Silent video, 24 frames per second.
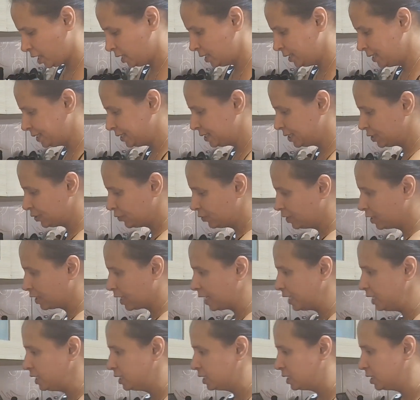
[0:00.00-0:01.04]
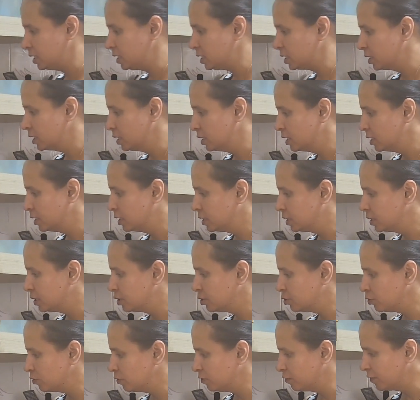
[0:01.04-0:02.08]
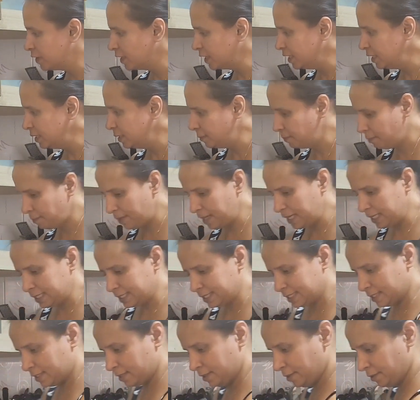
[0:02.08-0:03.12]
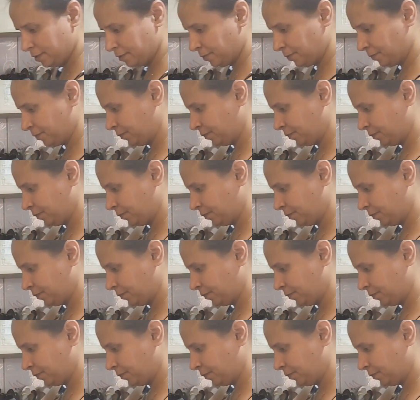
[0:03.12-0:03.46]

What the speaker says: is to grind it to fine paste.